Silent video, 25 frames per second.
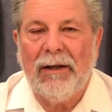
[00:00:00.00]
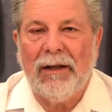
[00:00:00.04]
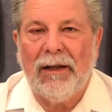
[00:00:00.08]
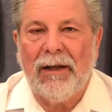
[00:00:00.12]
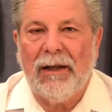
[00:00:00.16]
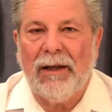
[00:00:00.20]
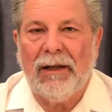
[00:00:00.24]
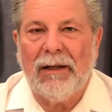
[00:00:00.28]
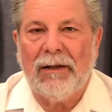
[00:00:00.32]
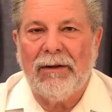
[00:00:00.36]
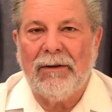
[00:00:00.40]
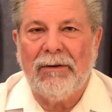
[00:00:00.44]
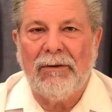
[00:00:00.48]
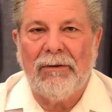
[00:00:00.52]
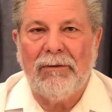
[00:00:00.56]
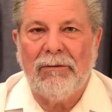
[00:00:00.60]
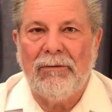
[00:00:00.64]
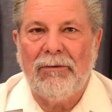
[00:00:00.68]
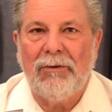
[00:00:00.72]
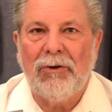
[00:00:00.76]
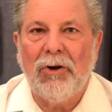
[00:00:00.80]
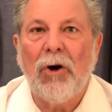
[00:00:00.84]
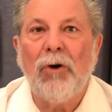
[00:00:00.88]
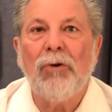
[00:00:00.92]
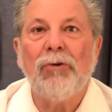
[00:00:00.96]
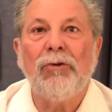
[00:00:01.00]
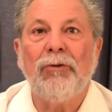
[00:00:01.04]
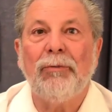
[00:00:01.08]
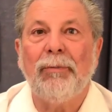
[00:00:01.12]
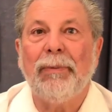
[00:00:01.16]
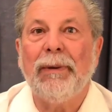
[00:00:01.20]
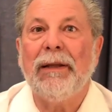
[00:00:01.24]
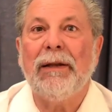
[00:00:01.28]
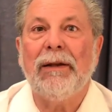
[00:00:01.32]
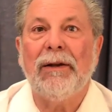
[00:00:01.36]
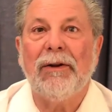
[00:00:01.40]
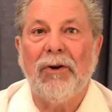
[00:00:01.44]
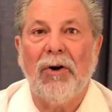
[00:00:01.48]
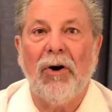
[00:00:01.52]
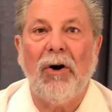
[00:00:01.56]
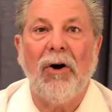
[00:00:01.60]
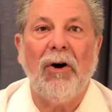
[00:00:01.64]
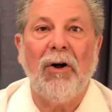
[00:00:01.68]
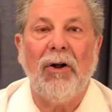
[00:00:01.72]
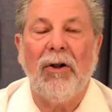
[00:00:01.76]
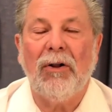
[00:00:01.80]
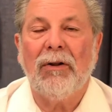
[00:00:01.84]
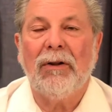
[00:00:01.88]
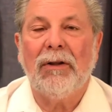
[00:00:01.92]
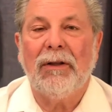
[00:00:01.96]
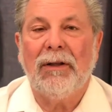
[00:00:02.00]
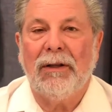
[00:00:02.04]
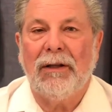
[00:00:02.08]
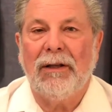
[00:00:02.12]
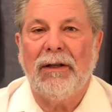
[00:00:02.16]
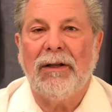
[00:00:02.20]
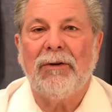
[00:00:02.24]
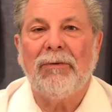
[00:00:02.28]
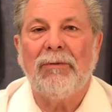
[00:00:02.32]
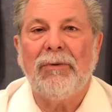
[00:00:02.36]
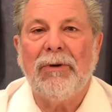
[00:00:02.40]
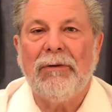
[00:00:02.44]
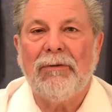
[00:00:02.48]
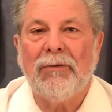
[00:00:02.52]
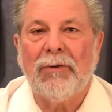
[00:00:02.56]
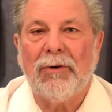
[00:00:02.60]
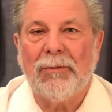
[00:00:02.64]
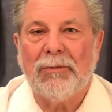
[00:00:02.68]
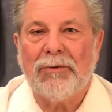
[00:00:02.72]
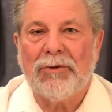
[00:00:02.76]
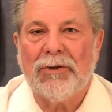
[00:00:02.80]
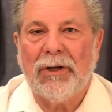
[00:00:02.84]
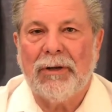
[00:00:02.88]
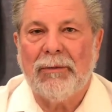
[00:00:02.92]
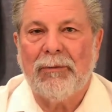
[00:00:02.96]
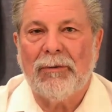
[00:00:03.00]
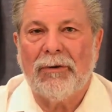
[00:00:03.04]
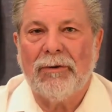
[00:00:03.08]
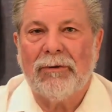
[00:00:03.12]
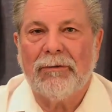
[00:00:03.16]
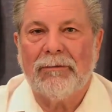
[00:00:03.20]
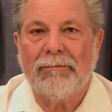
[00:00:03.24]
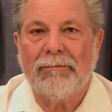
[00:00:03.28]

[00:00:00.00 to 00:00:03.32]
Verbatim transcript: and no speed at all in a reverb chamber.